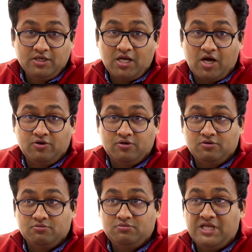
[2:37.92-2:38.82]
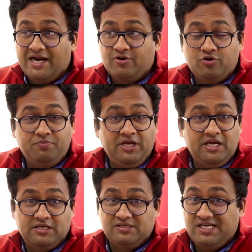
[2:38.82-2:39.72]
Now that could
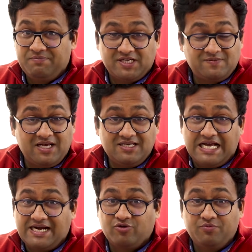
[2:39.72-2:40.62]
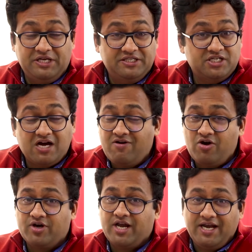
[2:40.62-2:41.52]
be in C++, that could be in Java
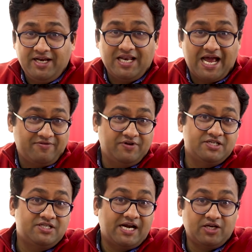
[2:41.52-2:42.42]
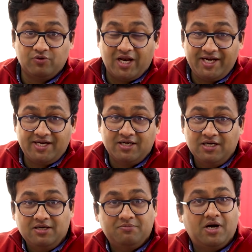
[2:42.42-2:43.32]
or any language that you like.
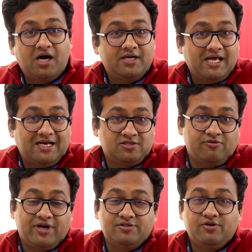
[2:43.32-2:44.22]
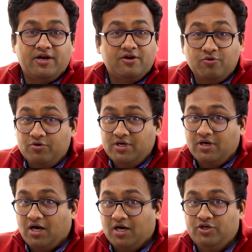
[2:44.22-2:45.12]
But as long as you can code,
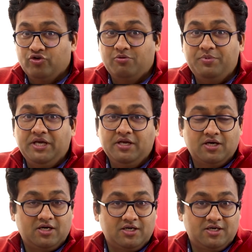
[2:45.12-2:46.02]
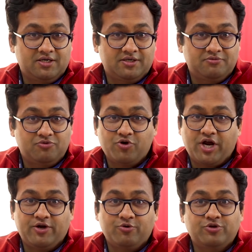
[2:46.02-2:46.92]
you will be
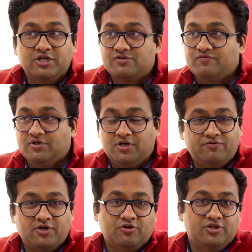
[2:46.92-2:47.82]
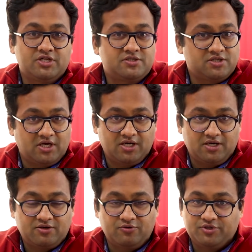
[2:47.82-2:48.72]
okay to do this work on this
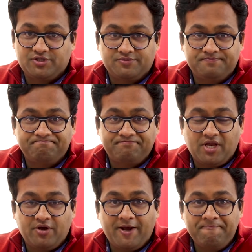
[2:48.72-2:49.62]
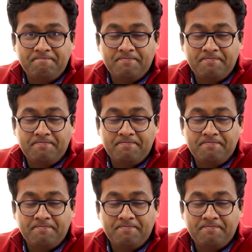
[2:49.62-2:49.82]
course. Okay.